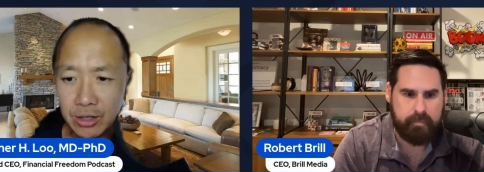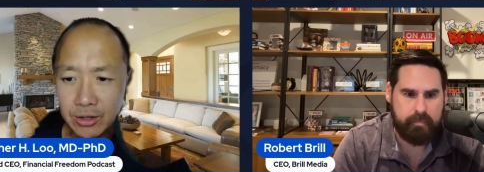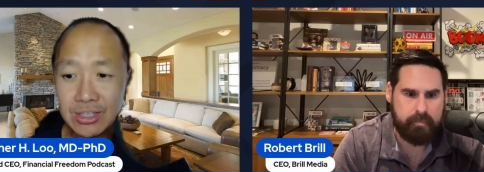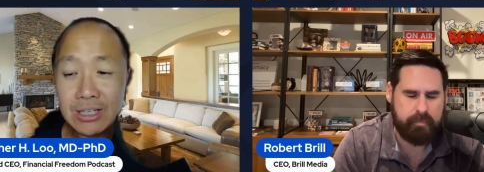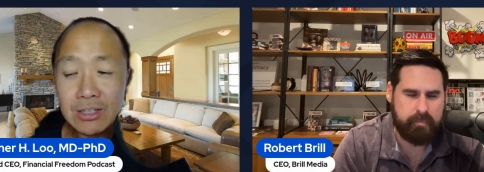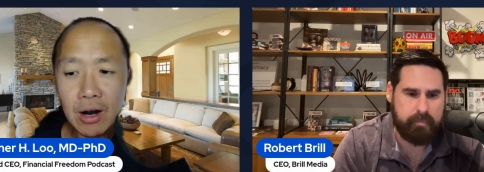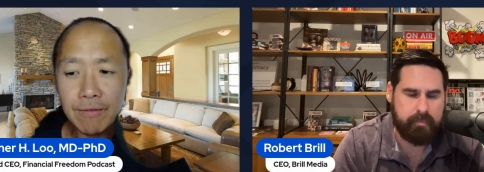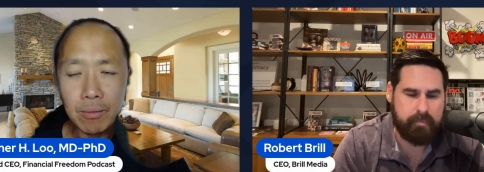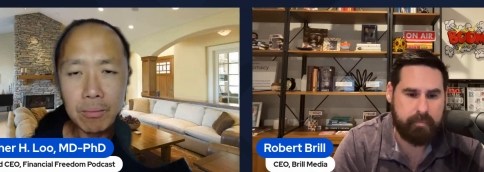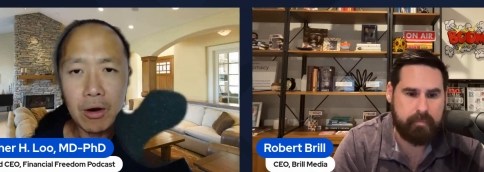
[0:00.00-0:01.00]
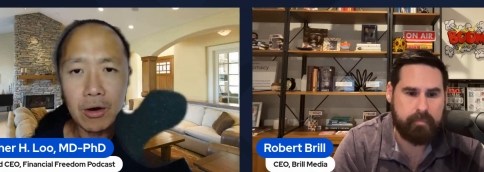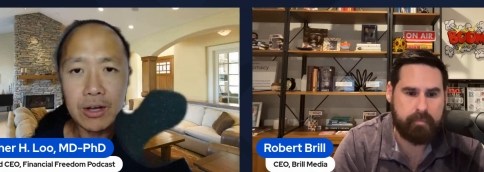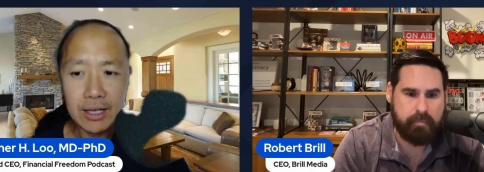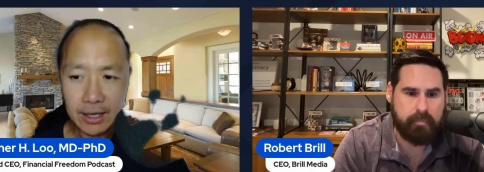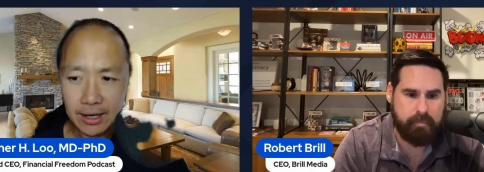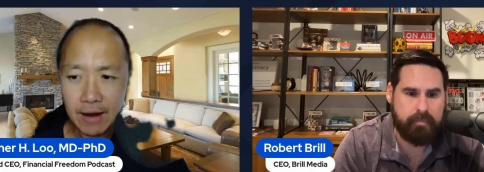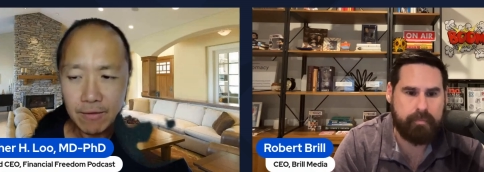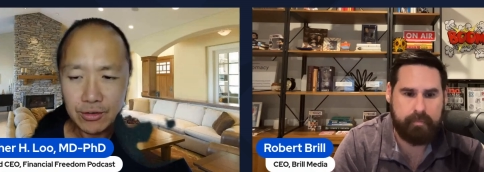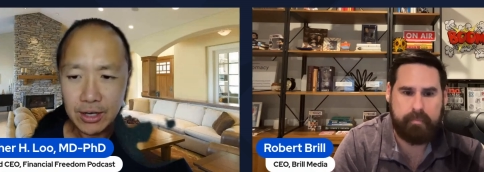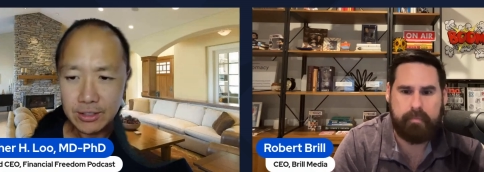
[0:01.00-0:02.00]
Speaker 1: on TikTok for marketing and
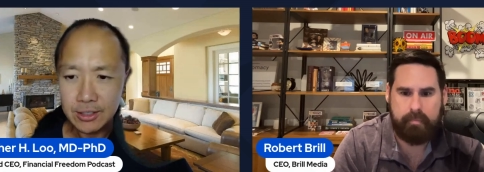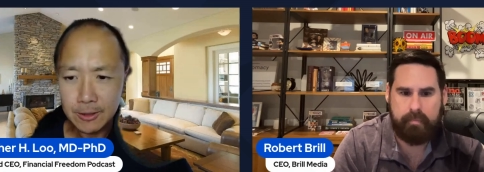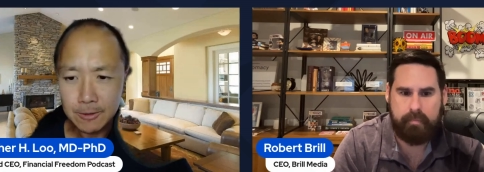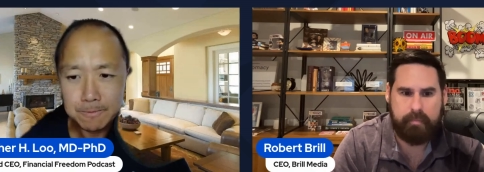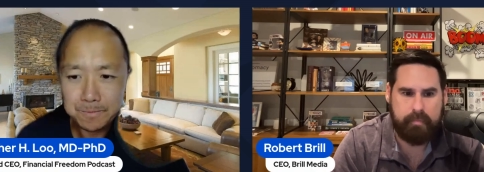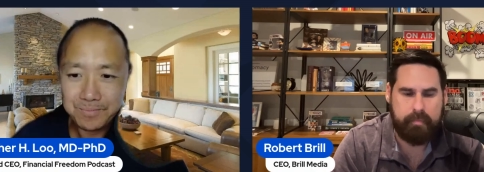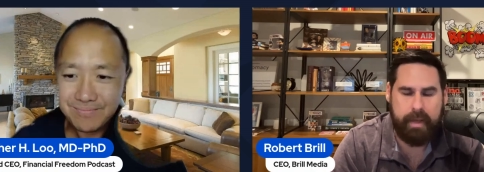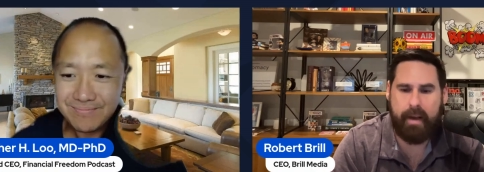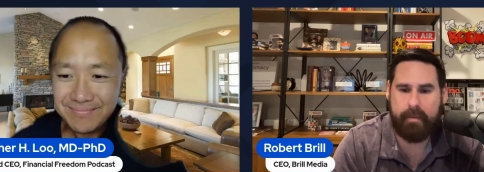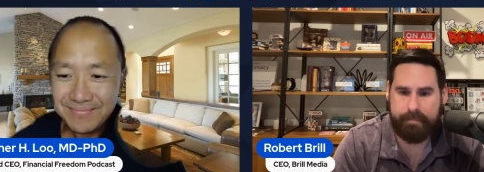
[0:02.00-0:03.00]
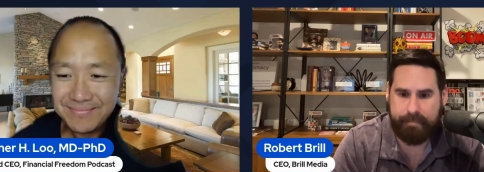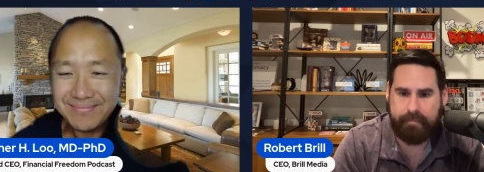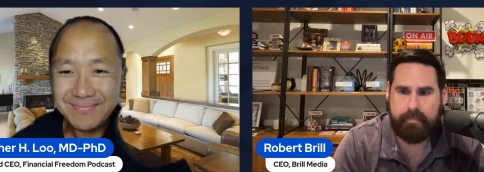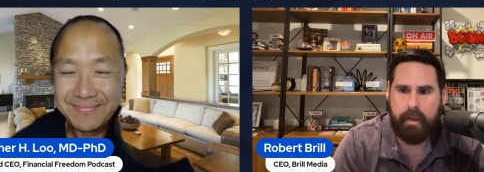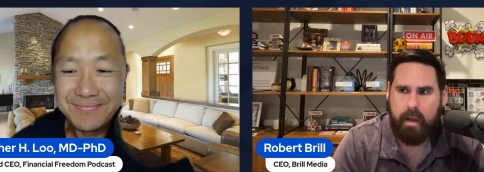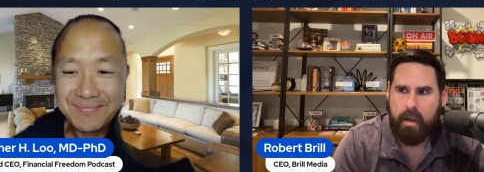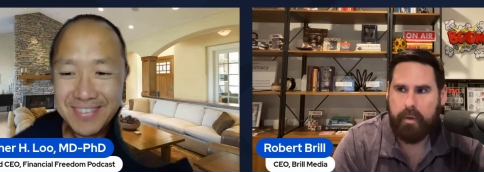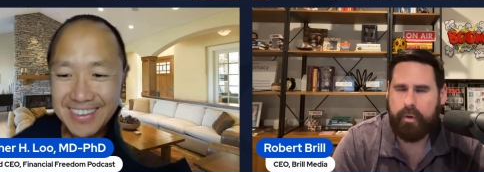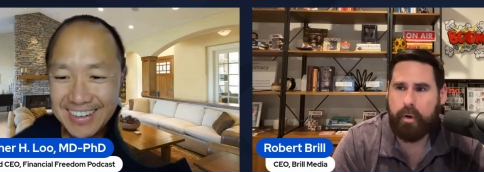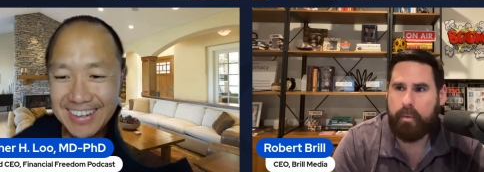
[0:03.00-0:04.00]
advertising. Yeah.
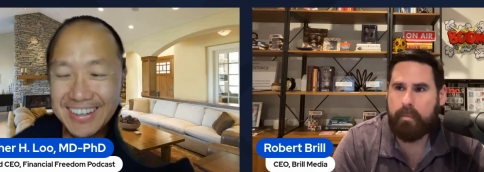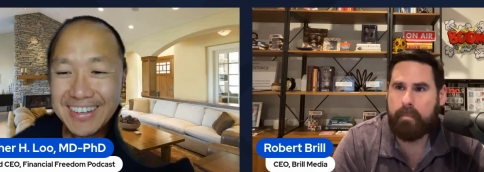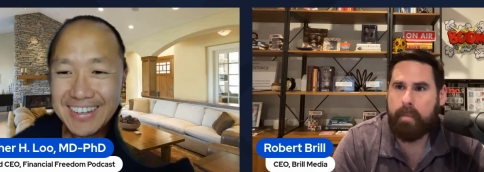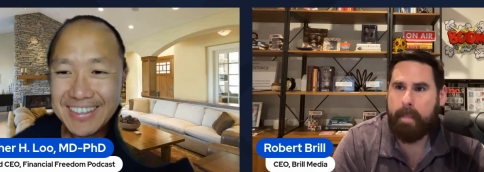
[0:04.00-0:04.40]
So